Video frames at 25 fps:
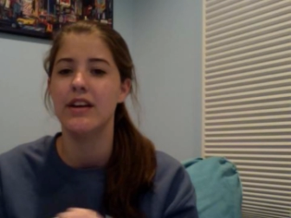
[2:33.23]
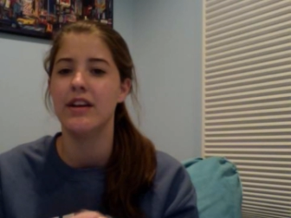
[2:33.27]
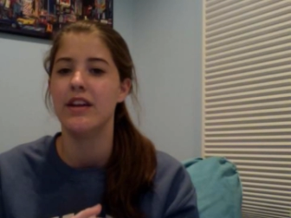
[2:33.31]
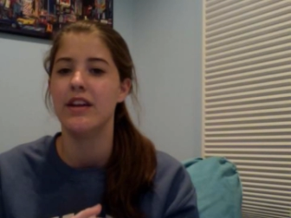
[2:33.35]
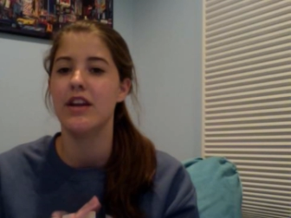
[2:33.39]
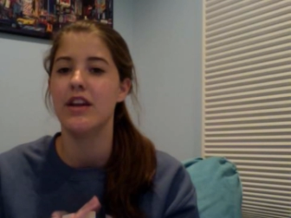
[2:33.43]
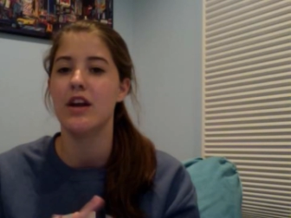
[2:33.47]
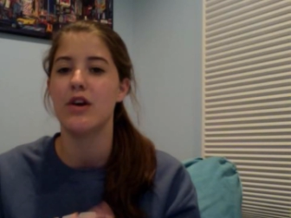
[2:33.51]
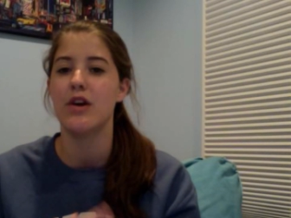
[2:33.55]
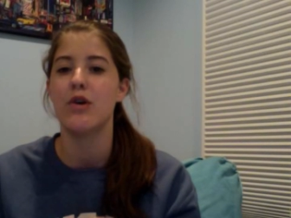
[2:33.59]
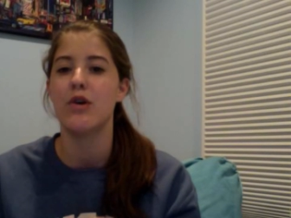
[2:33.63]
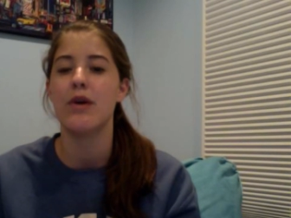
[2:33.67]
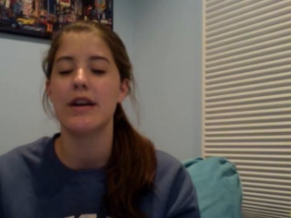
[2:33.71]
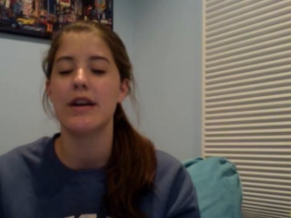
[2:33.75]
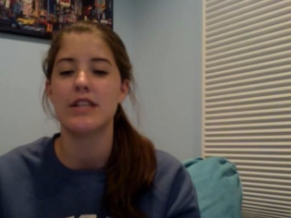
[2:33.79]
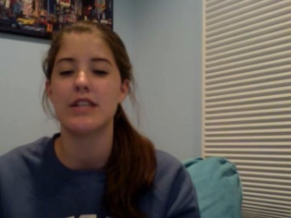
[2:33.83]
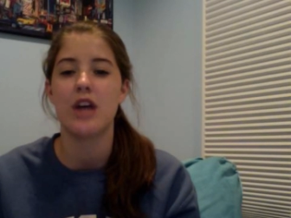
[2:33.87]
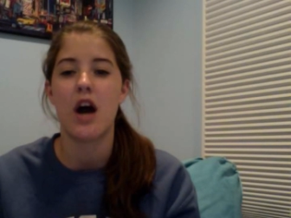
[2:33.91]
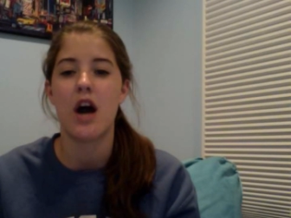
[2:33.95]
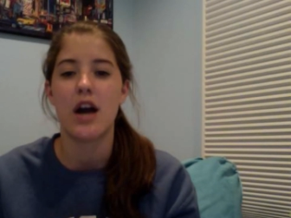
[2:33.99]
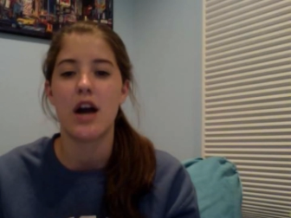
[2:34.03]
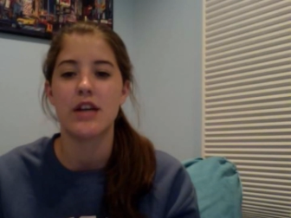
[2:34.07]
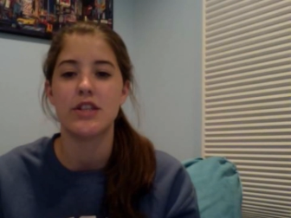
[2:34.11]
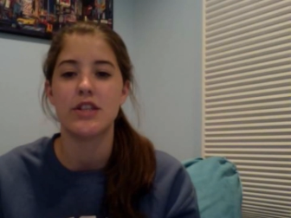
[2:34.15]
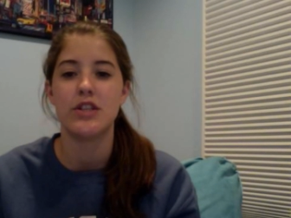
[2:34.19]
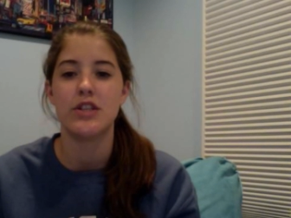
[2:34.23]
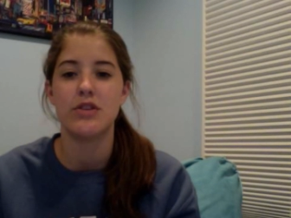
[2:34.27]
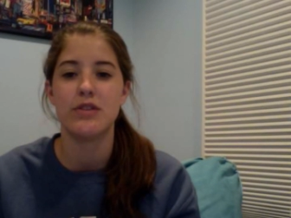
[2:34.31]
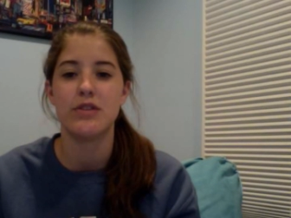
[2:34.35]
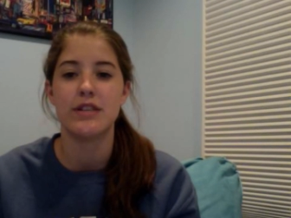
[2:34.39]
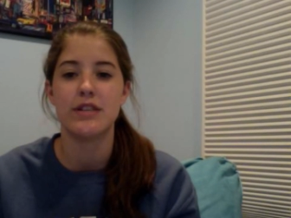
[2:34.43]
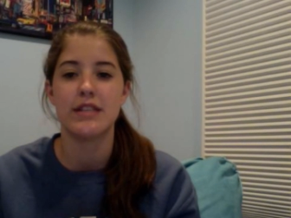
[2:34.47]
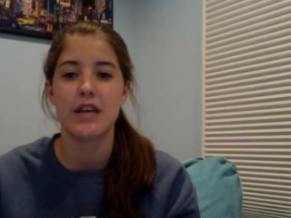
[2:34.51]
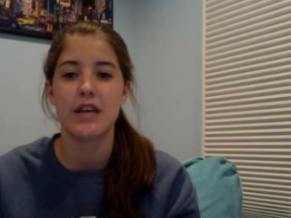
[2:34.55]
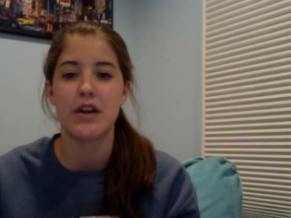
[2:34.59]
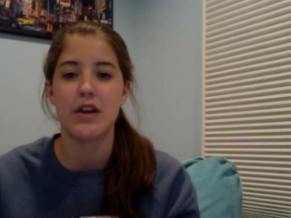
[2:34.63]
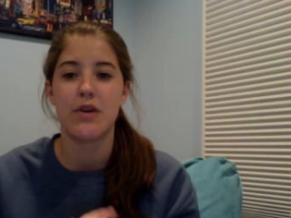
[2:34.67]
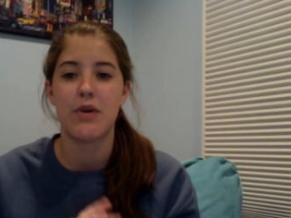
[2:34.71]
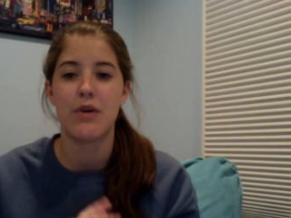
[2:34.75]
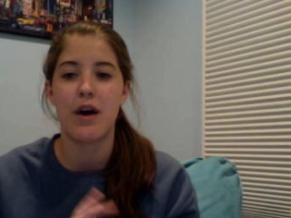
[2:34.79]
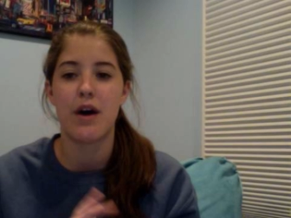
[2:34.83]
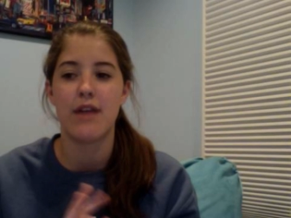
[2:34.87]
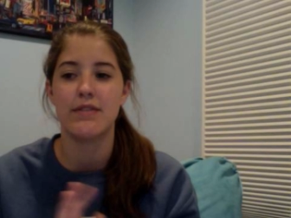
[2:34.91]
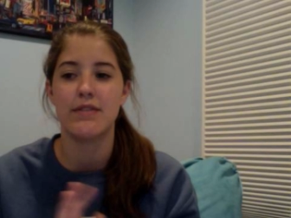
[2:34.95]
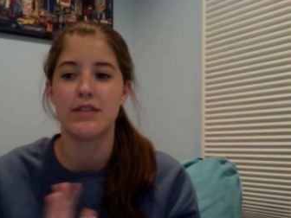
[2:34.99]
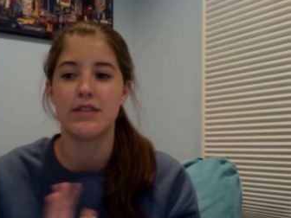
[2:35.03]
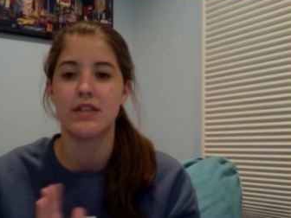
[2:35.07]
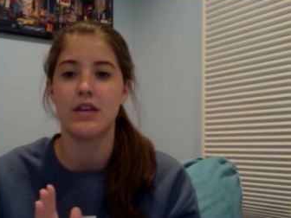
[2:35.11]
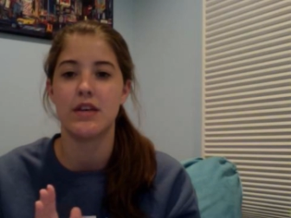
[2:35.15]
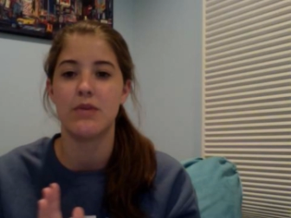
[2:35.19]
you know, who I talk to, because I don't
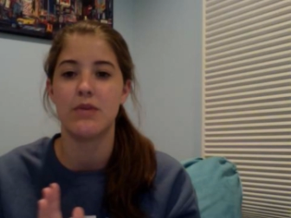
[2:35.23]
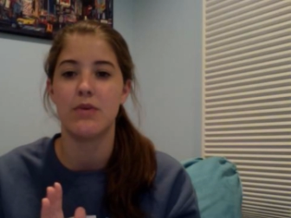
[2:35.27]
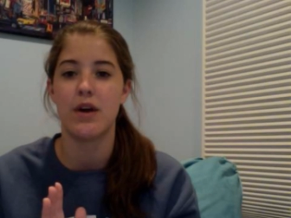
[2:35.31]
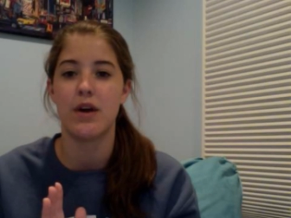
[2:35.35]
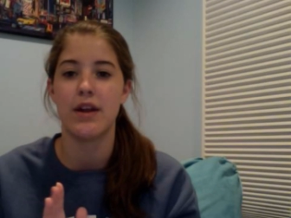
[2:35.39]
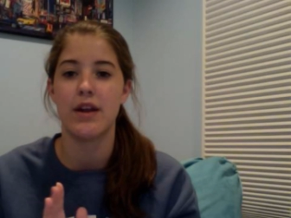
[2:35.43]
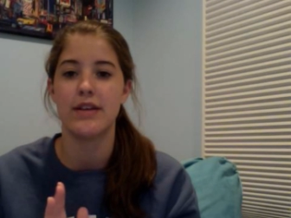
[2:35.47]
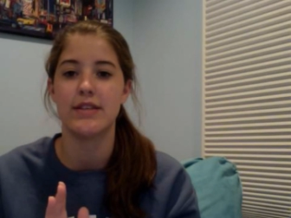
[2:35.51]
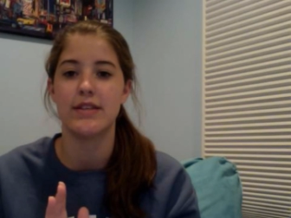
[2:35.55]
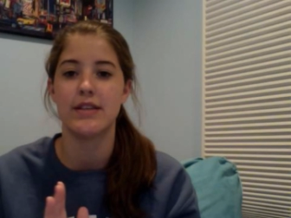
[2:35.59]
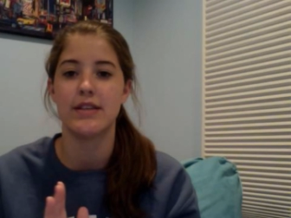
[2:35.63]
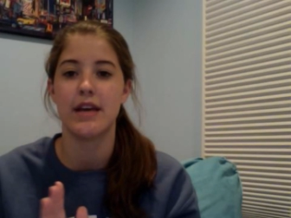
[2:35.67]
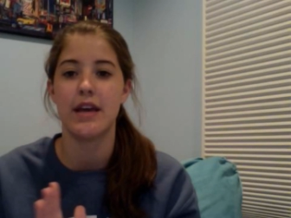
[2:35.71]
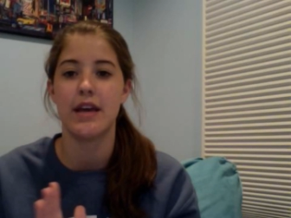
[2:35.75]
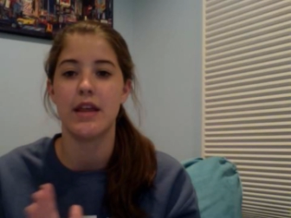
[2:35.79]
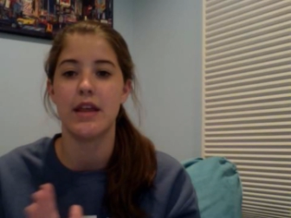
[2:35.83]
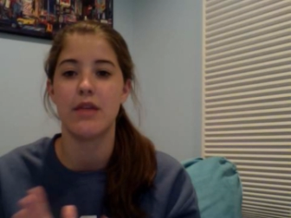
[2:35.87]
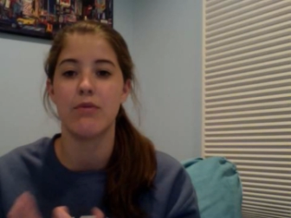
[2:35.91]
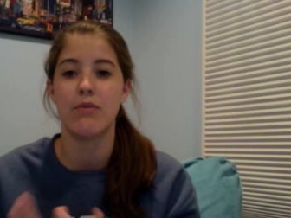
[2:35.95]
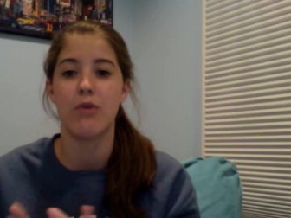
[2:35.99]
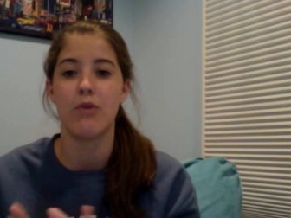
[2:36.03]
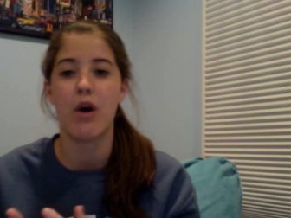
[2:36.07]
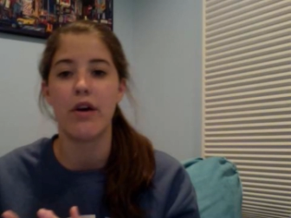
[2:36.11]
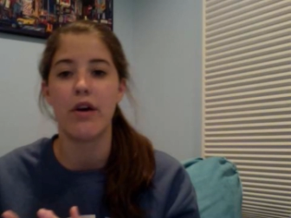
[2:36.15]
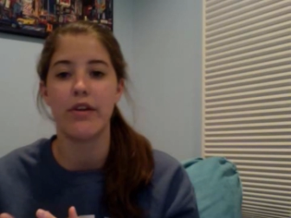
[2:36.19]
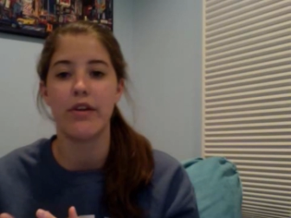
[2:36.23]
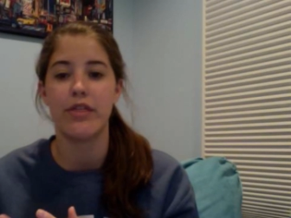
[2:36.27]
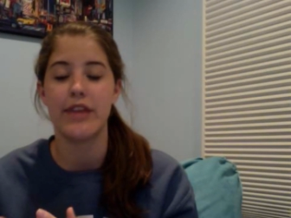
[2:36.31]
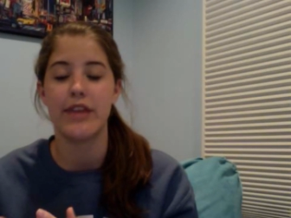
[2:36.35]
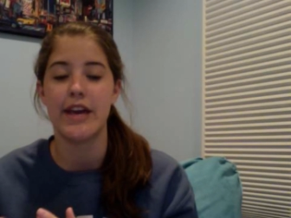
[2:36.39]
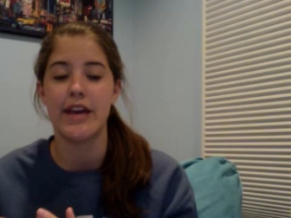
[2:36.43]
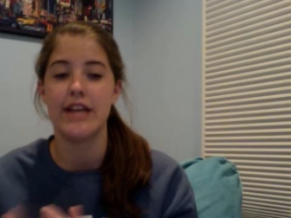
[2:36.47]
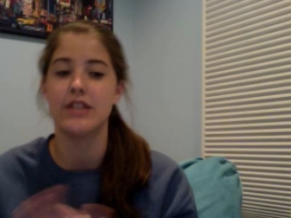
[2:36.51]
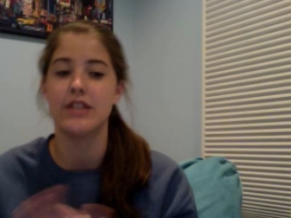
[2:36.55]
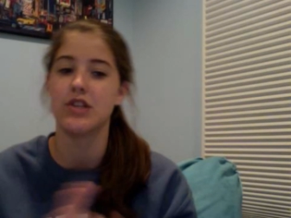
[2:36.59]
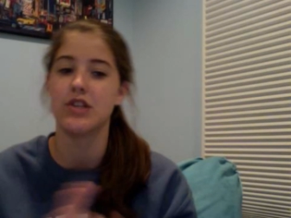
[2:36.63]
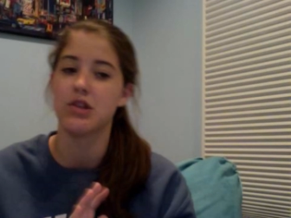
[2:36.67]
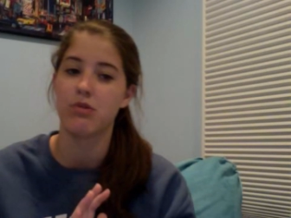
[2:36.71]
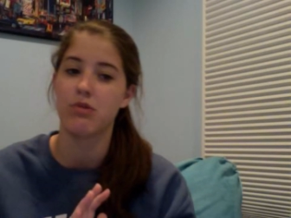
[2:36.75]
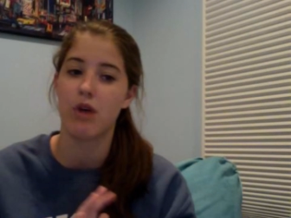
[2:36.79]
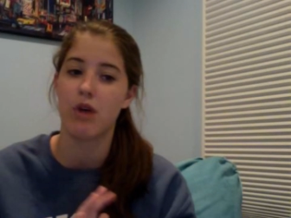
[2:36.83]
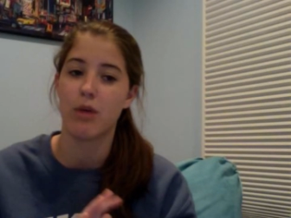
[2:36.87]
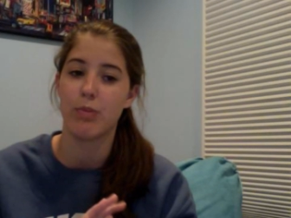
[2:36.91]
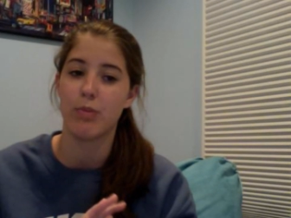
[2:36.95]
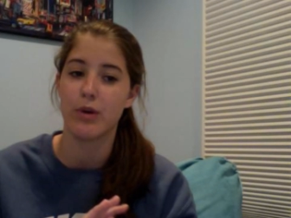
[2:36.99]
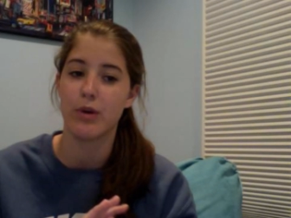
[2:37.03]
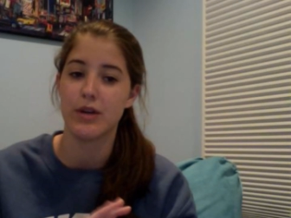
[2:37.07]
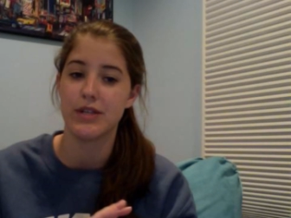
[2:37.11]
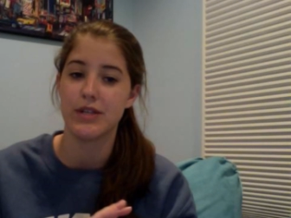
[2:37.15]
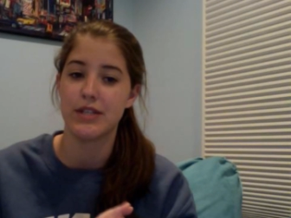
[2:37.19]
obviously want to say the wrong thing to the wrong
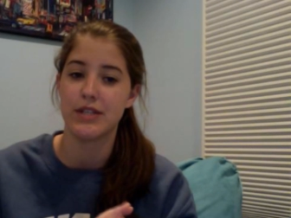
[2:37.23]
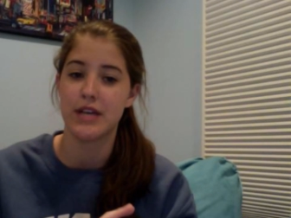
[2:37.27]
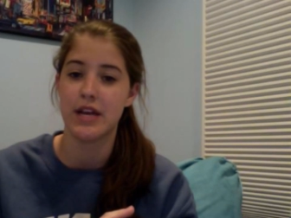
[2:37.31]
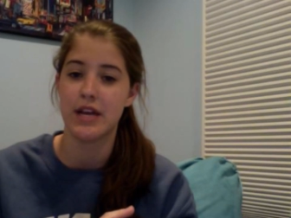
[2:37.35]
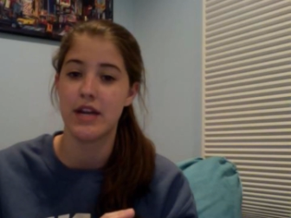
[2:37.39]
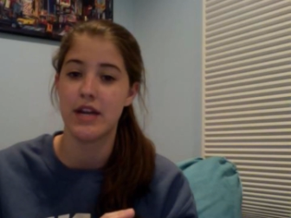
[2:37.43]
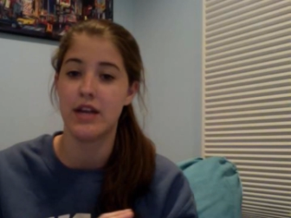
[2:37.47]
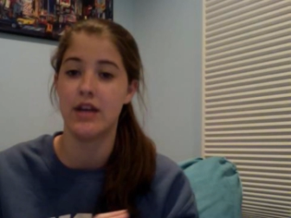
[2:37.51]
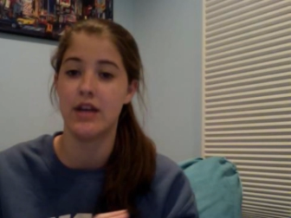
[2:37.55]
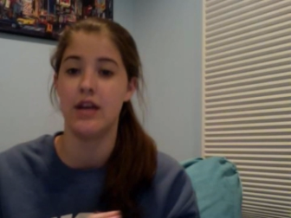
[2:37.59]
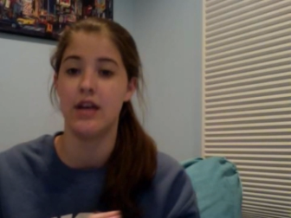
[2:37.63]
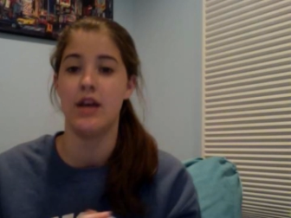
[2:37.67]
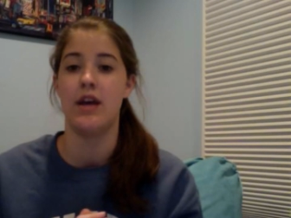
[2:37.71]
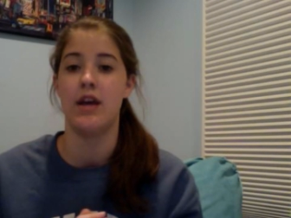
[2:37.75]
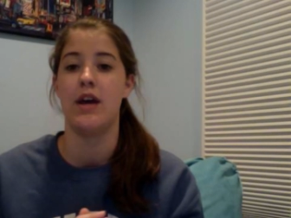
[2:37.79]
person.